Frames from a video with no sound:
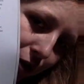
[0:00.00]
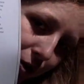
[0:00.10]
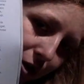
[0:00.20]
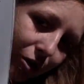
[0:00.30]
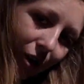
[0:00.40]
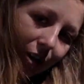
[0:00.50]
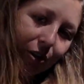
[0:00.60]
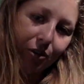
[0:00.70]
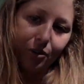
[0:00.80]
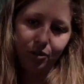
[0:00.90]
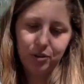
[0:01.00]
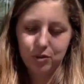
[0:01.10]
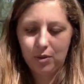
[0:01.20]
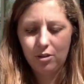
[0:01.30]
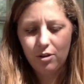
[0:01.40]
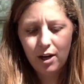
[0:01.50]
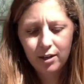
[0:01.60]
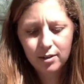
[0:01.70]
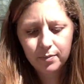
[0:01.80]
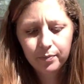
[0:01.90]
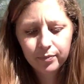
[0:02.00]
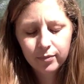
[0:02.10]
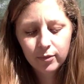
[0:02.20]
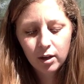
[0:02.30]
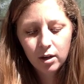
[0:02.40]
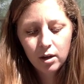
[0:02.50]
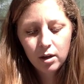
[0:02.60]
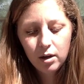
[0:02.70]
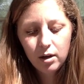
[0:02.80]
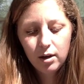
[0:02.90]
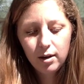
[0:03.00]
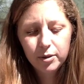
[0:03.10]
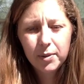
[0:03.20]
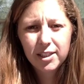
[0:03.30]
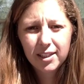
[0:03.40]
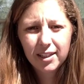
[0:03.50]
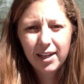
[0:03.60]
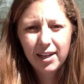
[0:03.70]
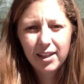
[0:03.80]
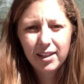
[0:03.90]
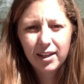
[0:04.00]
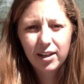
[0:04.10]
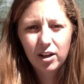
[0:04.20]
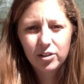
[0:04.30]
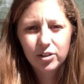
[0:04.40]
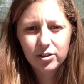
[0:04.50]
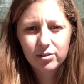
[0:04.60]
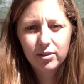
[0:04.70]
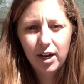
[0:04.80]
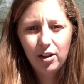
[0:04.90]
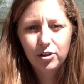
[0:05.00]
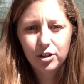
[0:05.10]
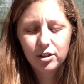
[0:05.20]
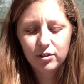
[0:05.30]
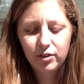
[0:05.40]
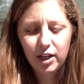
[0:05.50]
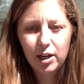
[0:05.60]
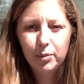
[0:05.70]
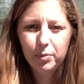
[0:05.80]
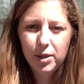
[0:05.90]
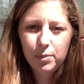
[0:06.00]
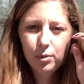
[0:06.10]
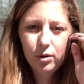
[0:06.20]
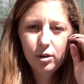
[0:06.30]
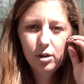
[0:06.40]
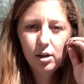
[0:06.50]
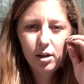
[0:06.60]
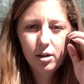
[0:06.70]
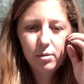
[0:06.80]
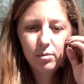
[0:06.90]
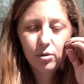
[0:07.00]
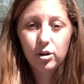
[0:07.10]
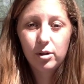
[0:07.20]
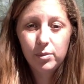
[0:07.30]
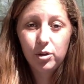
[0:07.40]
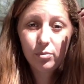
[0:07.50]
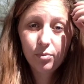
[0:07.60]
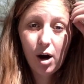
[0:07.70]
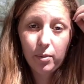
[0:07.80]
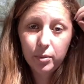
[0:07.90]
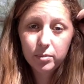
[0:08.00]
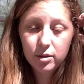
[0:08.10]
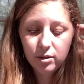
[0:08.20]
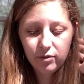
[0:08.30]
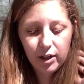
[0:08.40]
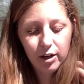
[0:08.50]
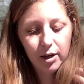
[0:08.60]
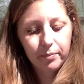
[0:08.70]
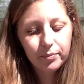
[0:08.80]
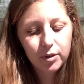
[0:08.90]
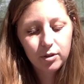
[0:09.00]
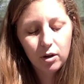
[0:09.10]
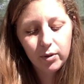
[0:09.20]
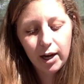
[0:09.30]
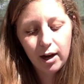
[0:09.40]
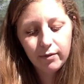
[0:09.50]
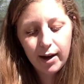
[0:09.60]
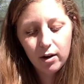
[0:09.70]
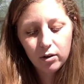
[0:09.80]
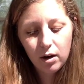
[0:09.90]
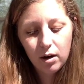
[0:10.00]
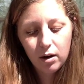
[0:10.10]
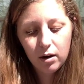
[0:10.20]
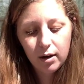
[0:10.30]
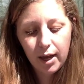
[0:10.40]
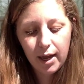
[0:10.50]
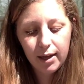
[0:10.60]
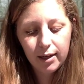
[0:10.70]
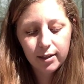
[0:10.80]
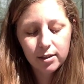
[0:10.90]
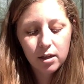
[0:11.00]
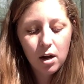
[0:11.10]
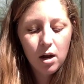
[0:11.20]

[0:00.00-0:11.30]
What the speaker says: foods. So I'll go through those with you guys. It's basically anything that causes allergies to flare up in people, or immune problems to flare up. So we have alcohol, eggs,